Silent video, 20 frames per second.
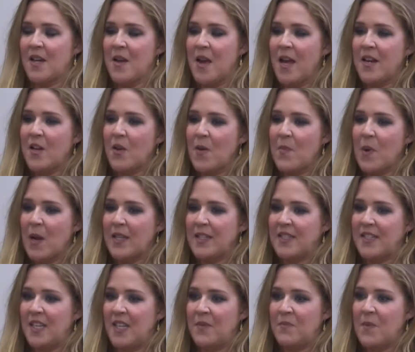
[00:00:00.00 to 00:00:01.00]
I know it might
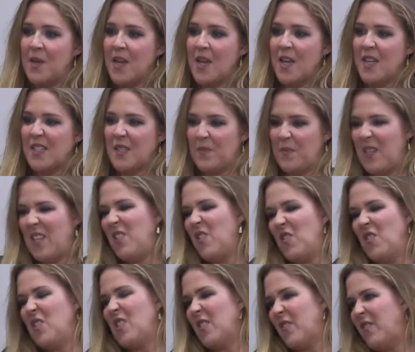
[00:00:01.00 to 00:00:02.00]
seem something
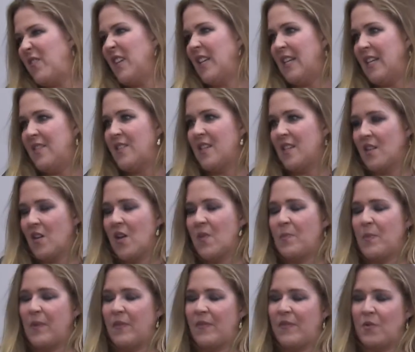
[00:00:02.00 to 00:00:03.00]
you just fill in the
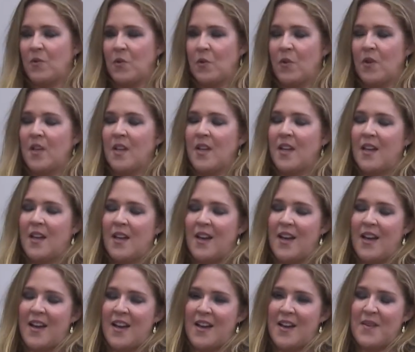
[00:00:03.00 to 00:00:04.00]
night before
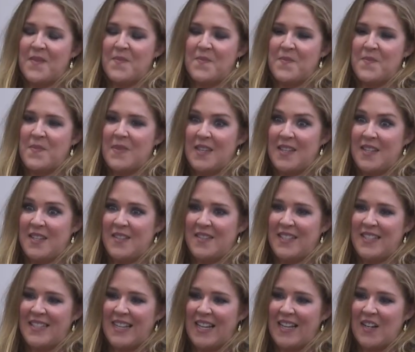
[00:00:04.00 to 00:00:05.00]

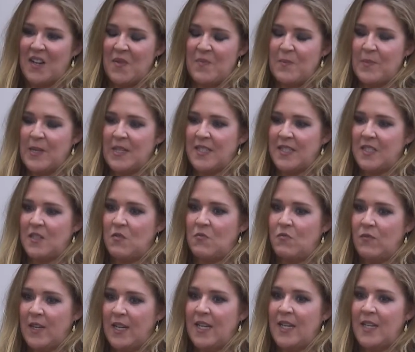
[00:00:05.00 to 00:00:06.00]
the deadline, but
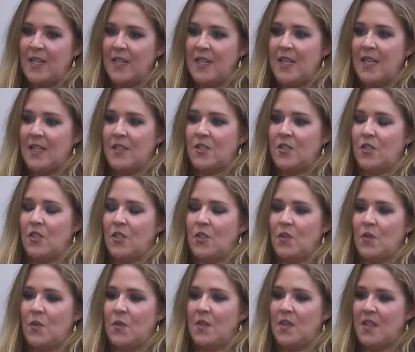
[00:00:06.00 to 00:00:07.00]
you really need
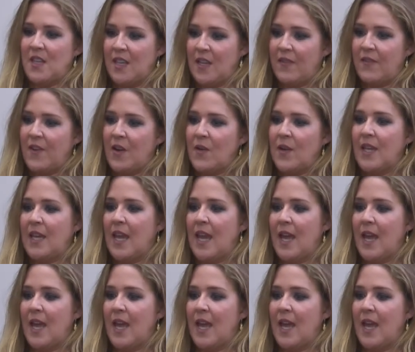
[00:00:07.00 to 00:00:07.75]
to think very